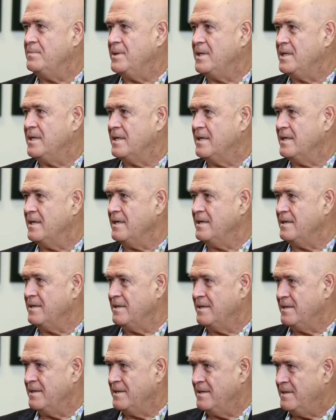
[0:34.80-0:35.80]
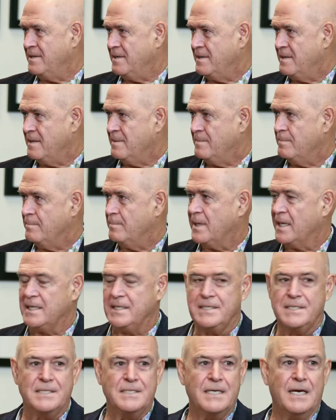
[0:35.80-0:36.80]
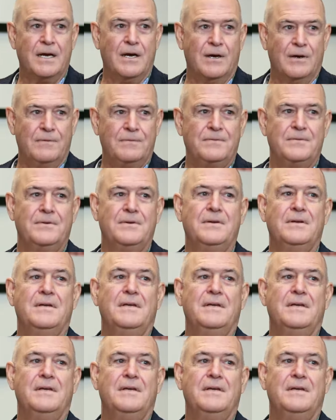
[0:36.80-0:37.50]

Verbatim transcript: beginning, myself,